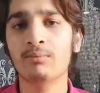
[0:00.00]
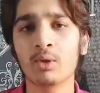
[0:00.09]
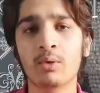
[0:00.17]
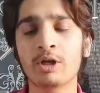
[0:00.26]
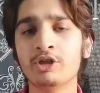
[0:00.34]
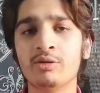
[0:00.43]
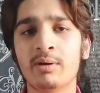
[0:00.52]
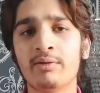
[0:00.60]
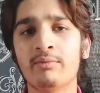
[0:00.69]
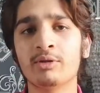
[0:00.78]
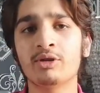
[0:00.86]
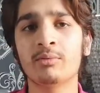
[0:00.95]
Why should you buy
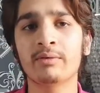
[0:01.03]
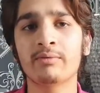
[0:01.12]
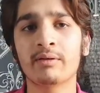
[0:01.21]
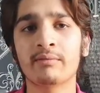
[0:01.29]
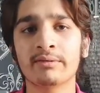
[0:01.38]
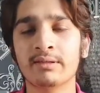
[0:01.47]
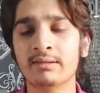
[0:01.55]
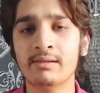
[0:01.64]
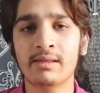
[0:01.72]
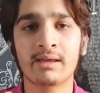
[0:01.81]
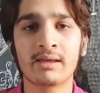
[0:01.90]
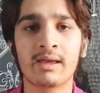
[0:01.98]
from Atomic Fragrances?
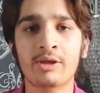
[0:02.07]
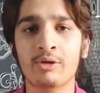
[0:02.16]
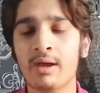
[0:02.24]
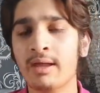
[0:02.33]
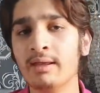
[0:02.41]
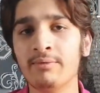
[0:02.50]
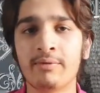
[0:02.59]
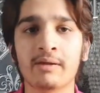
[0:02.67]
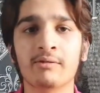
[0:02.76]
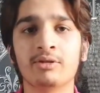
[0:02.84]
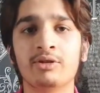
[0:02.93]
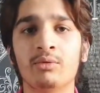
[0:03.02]
They can get you any
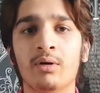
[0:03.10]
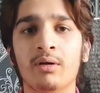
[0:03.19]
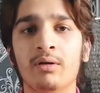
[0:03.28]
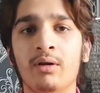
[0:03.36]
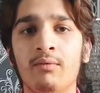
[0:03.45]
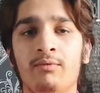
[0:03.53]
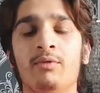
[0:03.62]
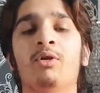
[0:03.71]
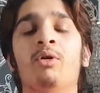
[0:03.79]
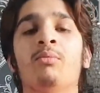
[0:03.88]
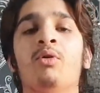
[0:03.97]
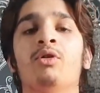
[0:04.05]
fragrance you want for
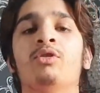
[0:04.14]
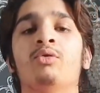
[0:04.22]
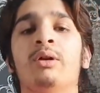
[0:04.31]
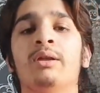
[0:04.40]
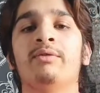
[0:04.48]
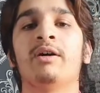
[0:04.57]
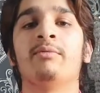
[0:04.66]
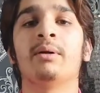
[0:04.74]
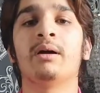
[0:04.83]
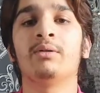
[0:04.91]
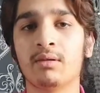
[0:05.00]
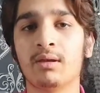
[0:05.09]
not more than
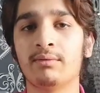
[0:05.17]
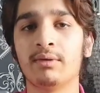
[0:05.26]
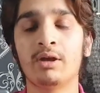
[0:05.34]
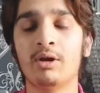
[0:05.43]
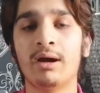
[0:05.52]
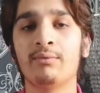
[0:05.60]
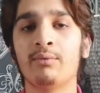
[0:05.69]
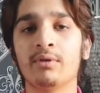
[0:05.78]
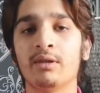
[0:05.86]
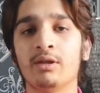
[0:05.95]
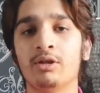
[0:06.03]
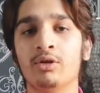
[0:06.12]
£25. If they don't have
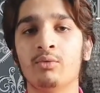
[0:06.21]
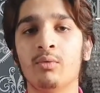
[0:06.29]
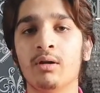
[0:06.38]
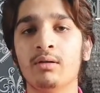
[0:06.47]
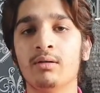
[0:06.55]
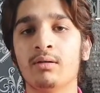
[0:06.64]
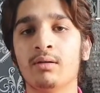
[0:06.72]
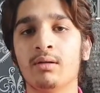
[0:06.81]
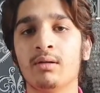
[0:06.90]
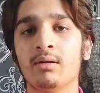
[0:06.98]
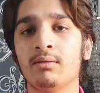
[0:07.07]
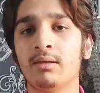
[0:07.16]
one that you want,
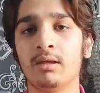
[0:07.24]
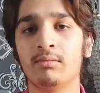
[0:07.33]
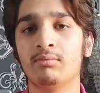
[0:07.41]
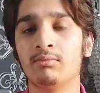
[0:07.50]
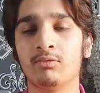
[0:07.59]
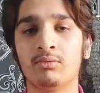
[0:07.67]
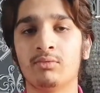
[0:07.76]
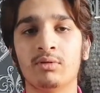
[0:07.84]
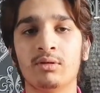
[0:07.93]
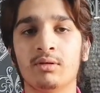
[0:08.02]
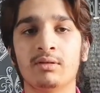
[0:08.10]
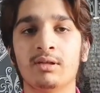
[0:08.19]
then
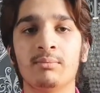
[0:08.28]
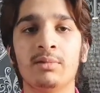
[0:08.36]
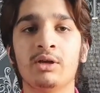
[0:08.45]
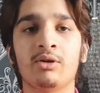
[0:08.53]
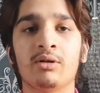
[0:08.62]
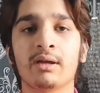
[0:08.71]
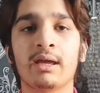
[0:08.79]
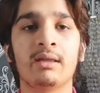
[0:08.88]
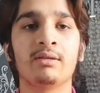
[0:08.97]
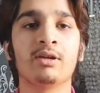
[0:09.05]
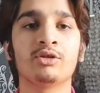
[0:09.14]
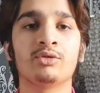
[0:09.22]
simply get
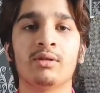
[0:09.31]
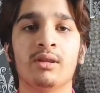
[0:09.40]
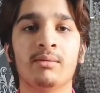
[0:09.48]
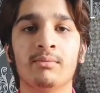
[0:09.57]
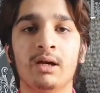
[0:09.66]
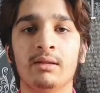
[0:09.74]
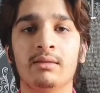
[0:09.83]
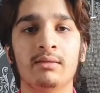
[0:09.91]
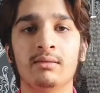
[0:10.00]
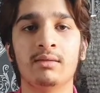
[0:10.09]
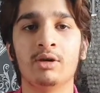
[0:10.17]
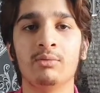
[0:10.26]
in touch with them
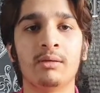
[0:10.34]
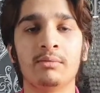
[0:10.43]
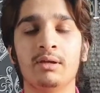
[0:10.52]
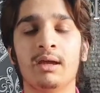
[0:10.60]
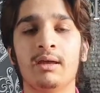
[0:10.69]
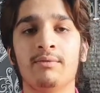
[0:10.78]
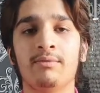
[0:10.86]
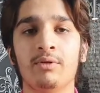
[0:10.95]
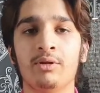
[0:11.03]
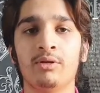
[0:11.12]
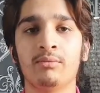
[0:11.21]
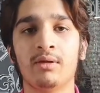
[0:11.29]
and they'll be able to get it
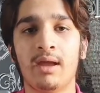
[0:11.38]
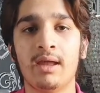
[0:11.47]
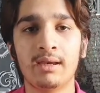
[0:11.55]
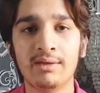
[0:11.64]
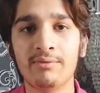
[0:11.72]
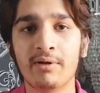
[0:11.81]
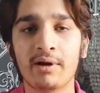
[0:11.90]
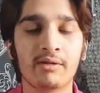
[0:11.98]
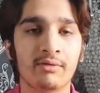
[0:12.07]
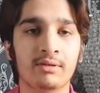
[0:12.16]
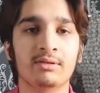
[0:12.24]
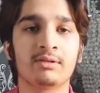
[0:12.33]
for you. Any
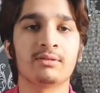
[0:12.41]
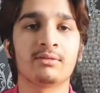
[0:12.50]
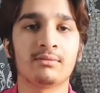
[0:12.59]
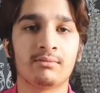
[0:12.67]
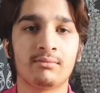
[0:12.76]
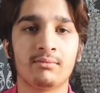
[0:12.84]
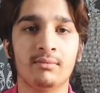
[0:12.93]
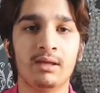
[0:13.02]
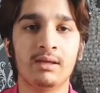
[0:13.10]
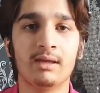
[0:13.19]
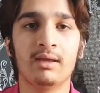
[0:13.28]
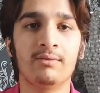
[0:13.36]
fragrance, they
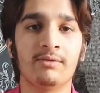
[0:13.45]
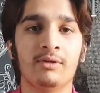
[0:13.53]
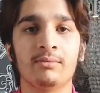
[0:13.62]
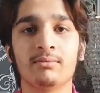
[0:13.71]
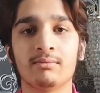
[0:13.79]
can get it for you.